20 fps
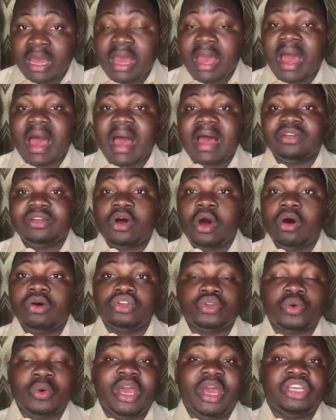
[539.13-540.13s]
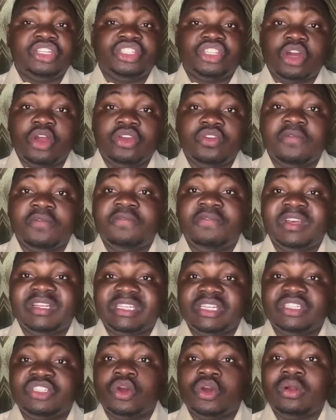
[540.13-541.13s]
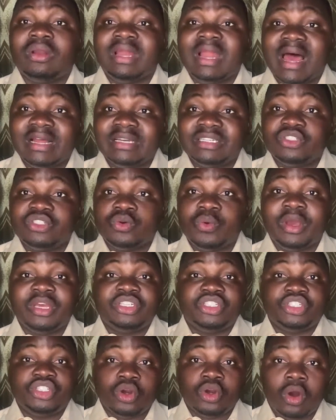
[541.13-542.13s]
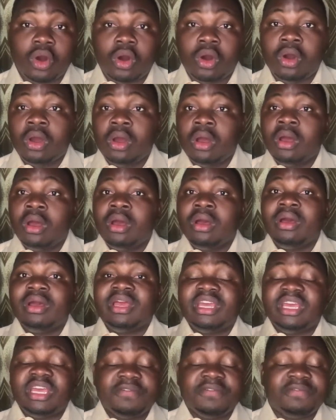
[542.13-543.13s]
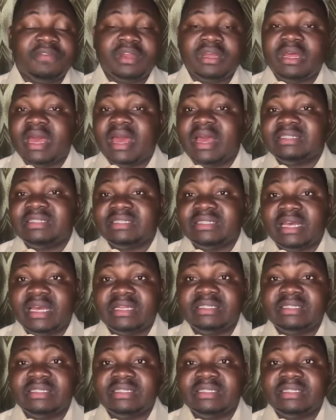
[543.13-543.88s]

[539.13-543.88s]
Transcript: And also ensure you visit your land to ensure if the estate